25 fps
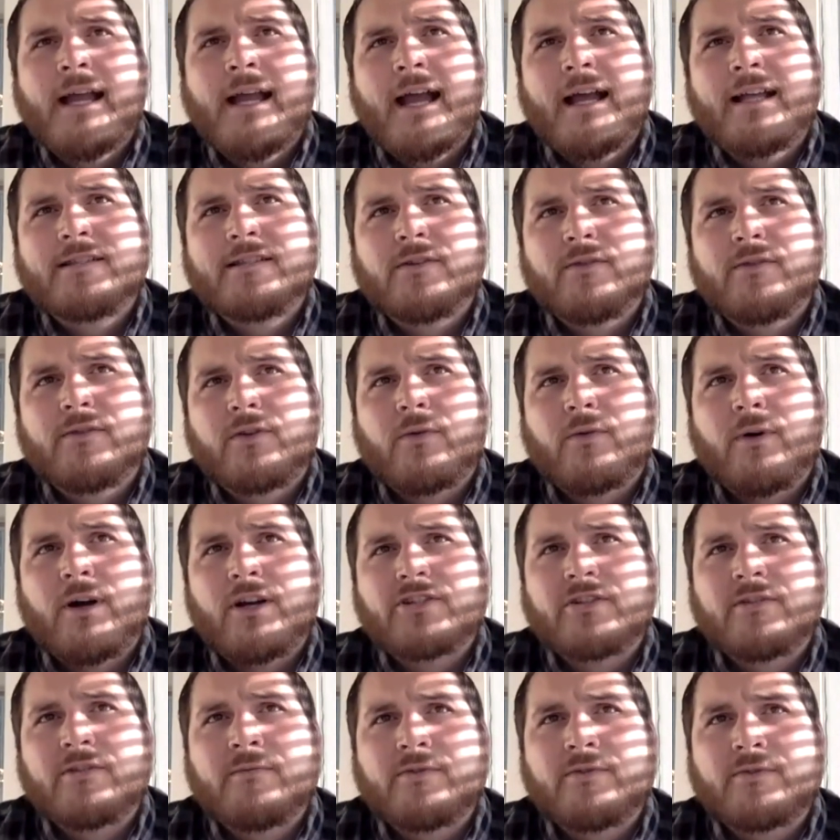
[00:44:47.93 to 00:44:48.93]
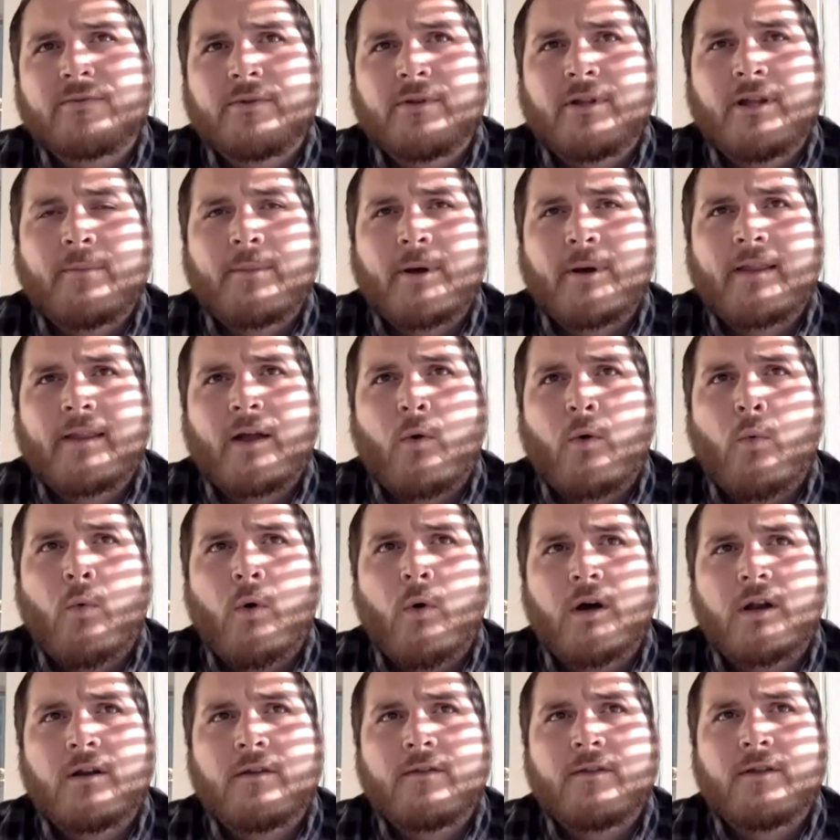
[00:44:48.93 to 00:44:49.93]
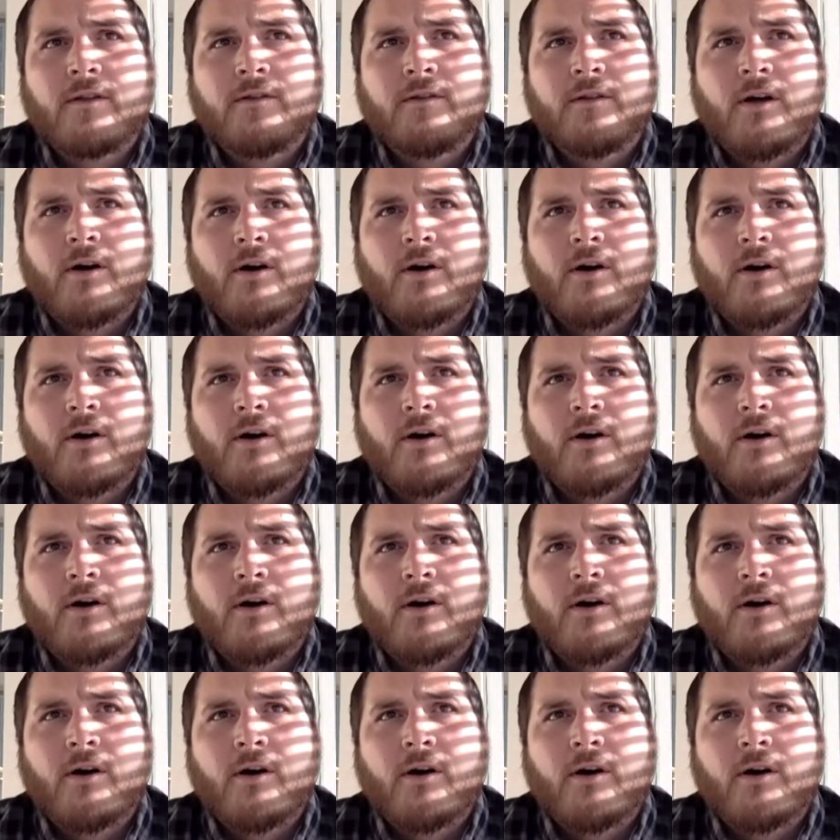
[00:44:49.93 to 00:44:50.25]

And so the question was really about like, what are the